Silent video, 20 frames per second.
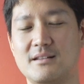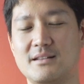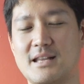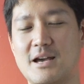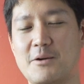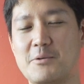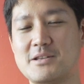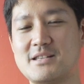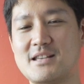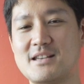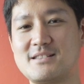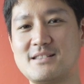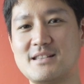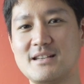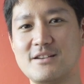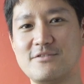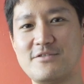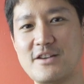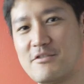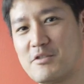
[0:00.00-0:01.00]
Now we're
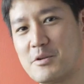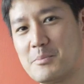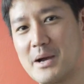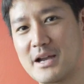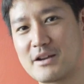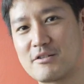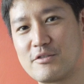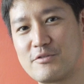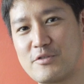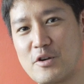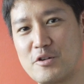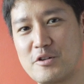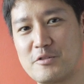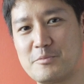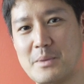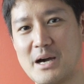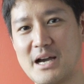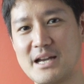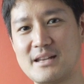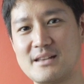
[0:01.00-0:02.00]
testing a favorite microphone
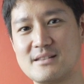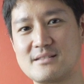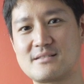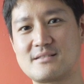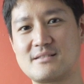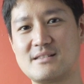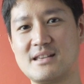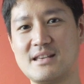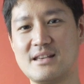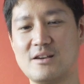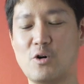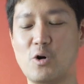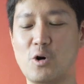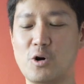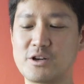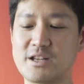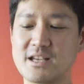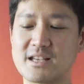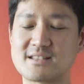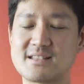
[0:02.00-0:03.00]
of mine. It's the
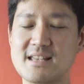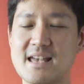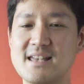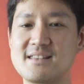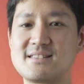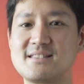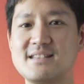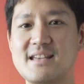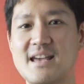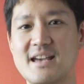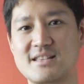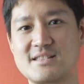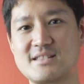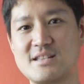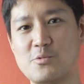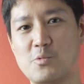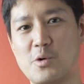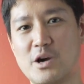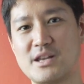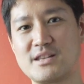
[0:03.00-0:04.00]
AUDIX
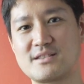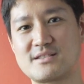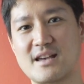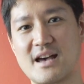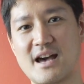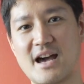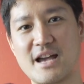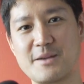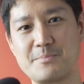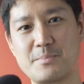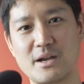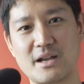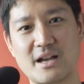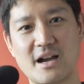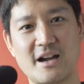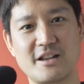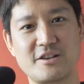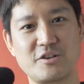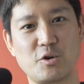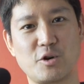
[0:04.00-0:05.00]
SCXE1. It's a
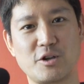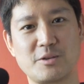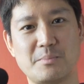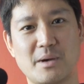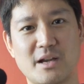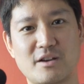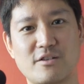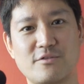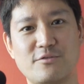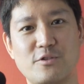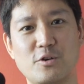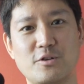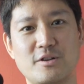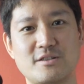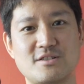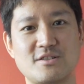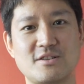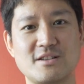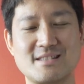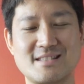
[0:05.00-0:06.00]
hypercardioid microphone.
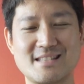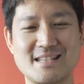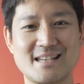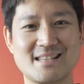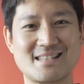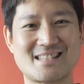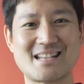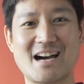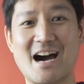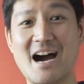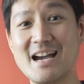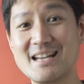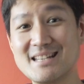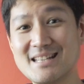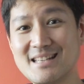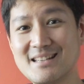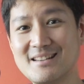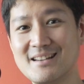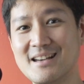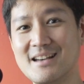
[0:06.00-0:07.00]
As you can see, it's
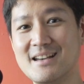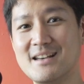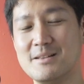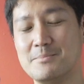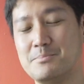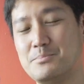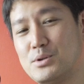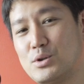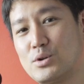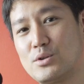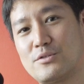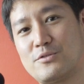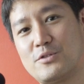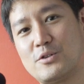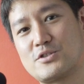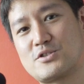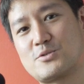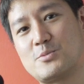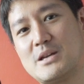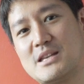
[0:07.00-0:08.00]
tiny,
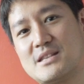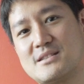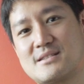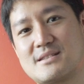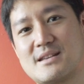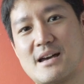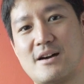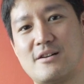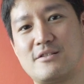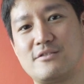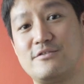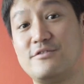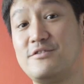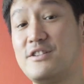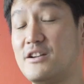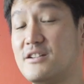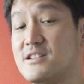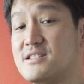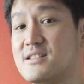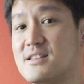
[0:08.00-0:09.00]
beautiful, sweet sound,
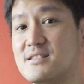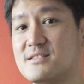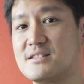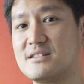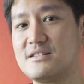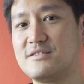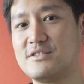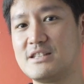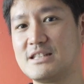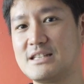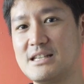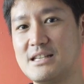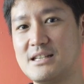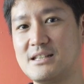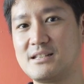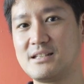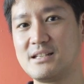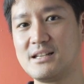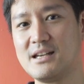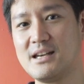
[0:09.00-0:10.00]
very sensitive
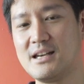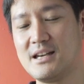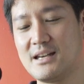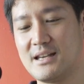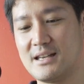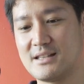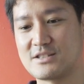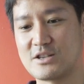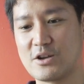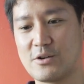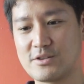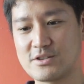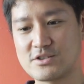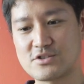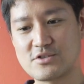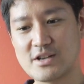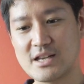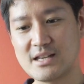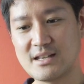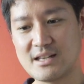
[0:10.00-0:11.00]
indeed. It's going
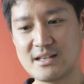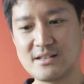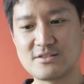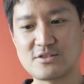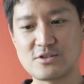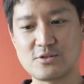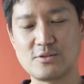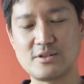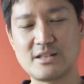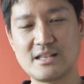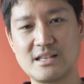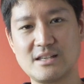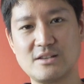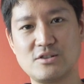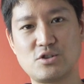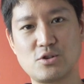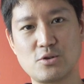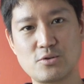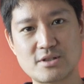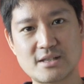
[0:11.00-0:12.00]
straight into the
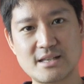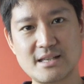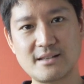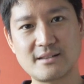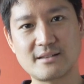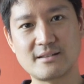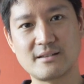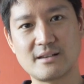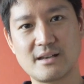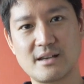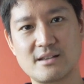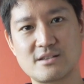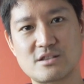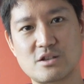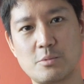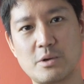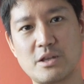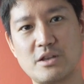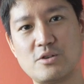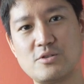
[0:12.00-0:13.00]
JuicedLink, and
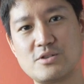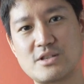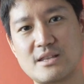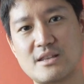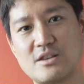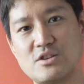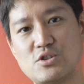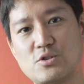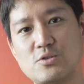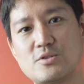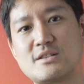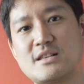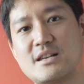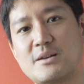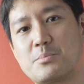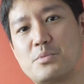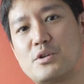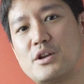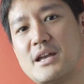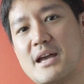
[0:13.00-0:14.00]
so we're using the
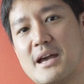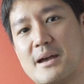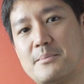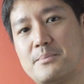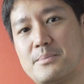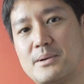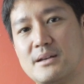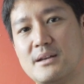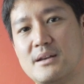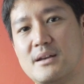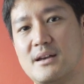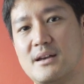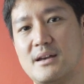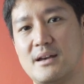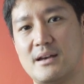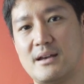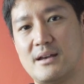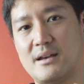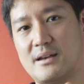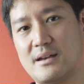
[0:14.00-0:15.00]
JuicedLink preamp
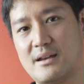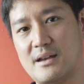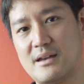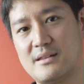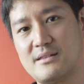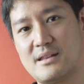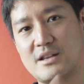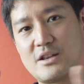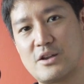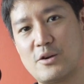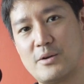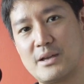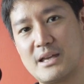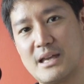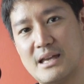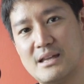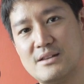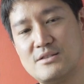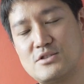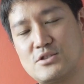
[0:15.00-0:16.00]
and then going
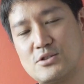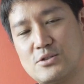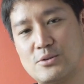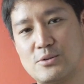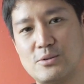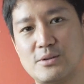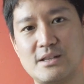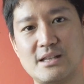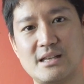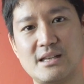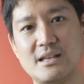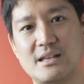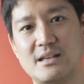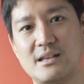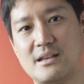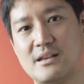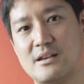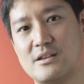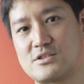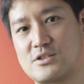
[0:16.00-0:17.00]
into
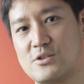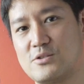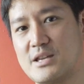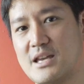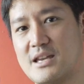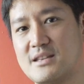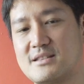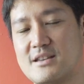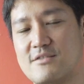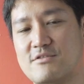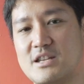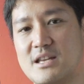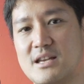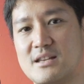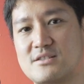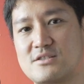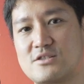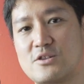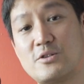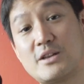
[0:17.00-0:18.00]
the Sony
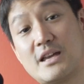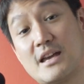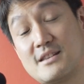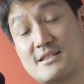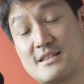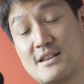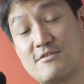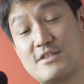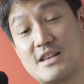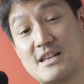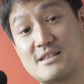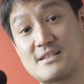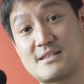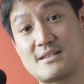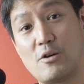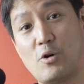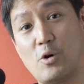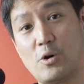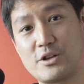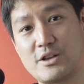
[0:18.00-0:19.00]
a7s. Sony
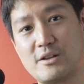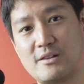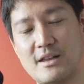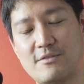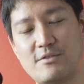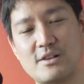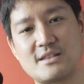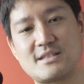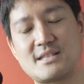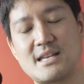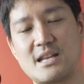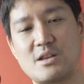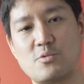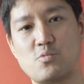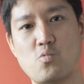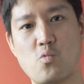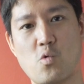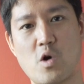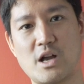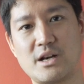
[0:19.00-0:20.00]
a7s audio level is set at
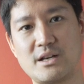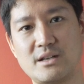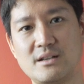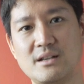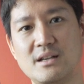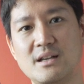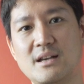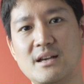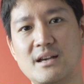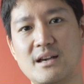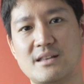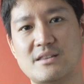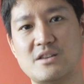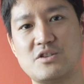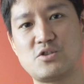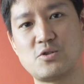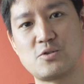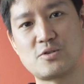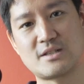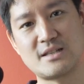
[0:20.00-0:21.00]
1, and the
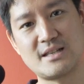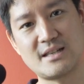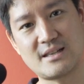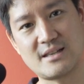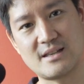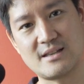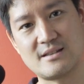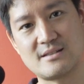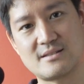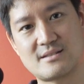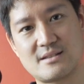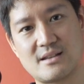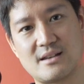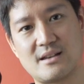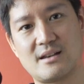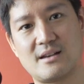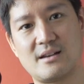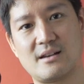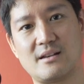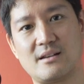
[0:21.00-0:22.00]
JuicedLink is
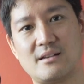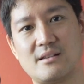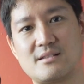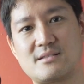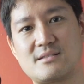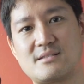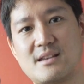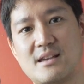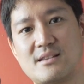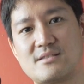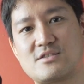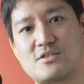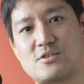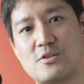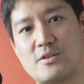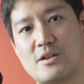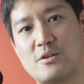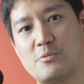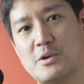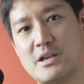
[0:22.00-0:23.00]
set
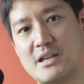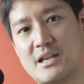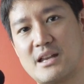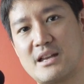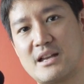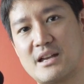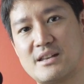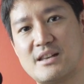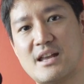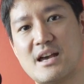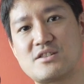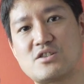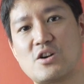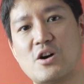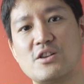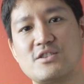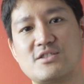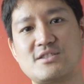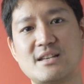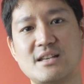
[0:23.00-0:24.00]
so that we're getting a nice
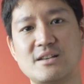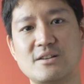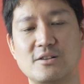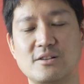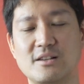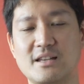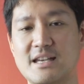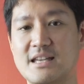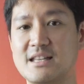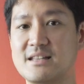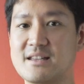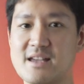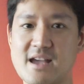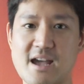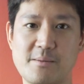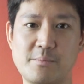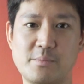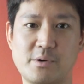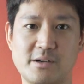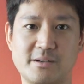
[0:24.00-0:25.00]
hot signal in
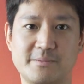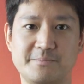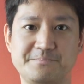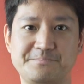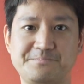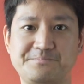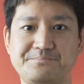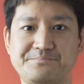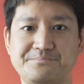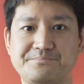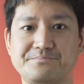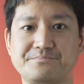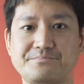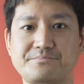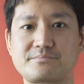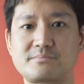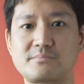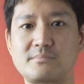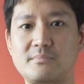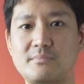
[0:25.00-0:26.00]
camera.
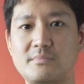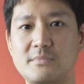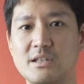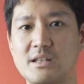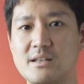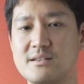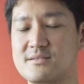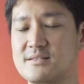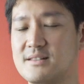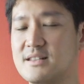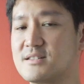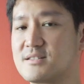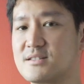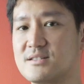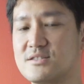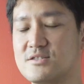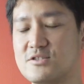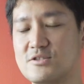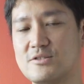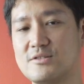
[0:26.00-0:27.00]
Let's
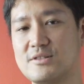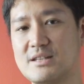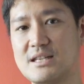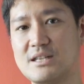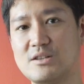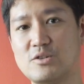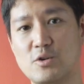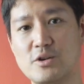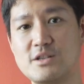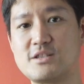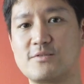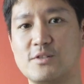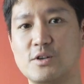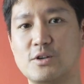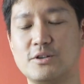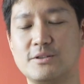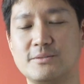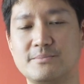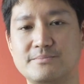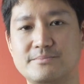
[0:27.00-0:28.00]
listen to the noise
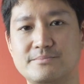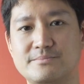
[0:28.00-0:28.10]
floor.